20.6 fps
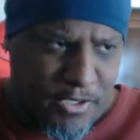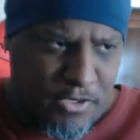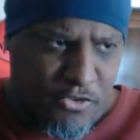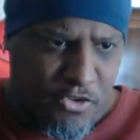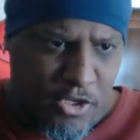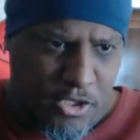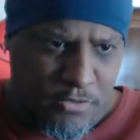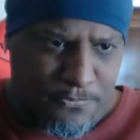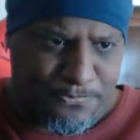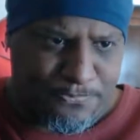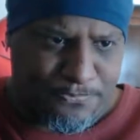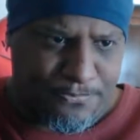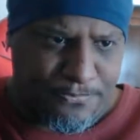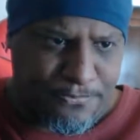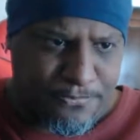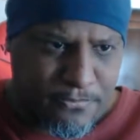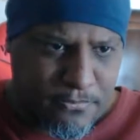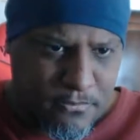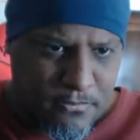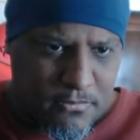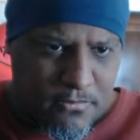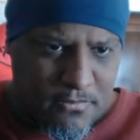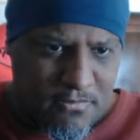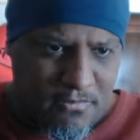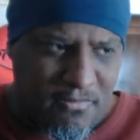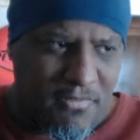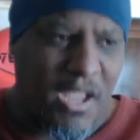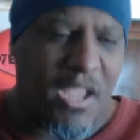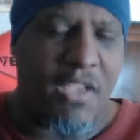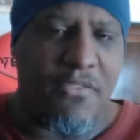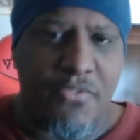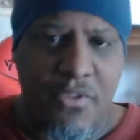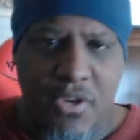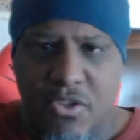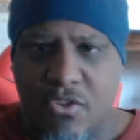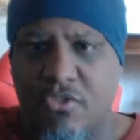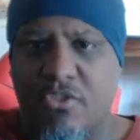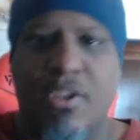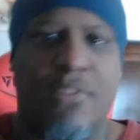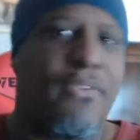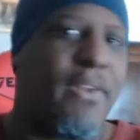So if you're
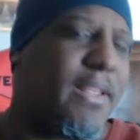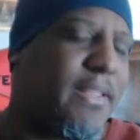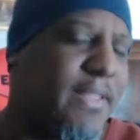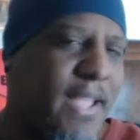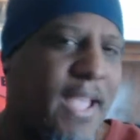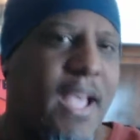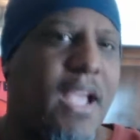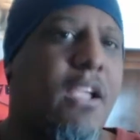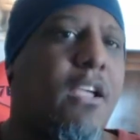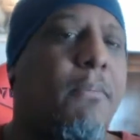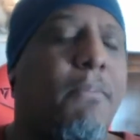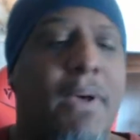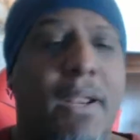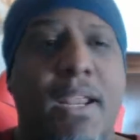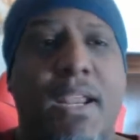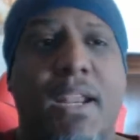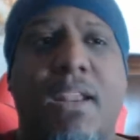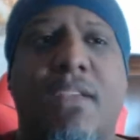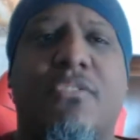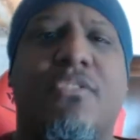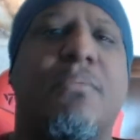into stuff like that, come on in.